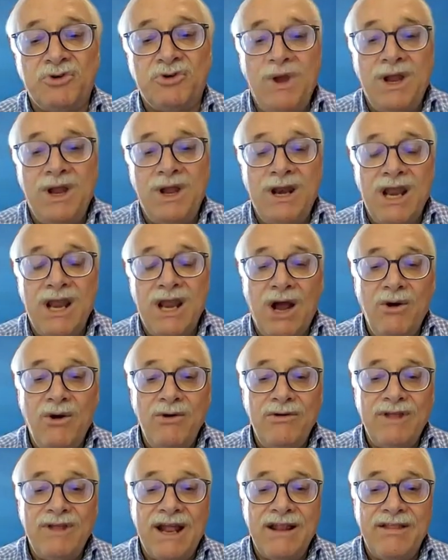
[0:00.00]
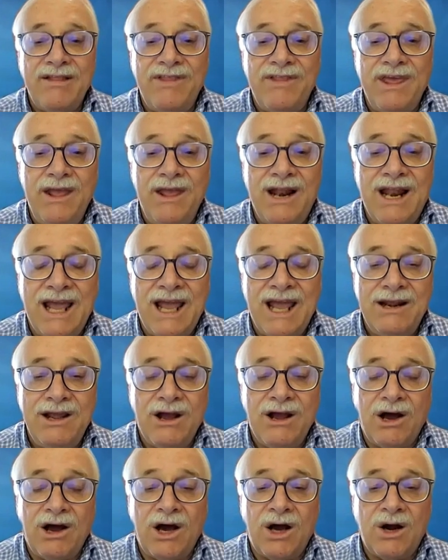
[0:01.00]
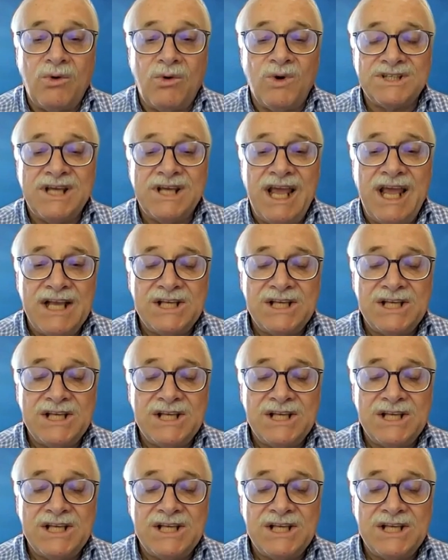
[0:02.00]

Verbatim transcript: And we know that the Lady R was